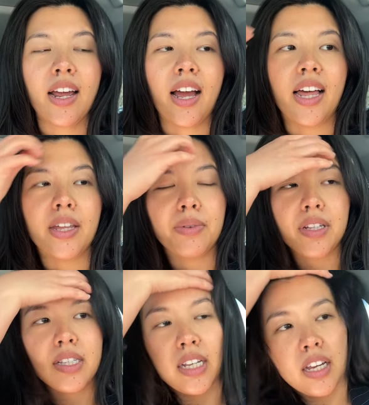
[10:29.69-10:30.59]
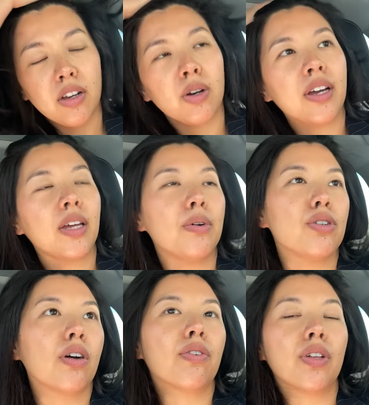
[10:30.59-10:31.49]
And then with the CEO, I think we
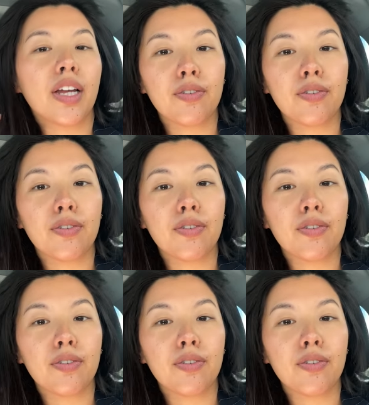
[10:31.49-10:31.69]
talked for like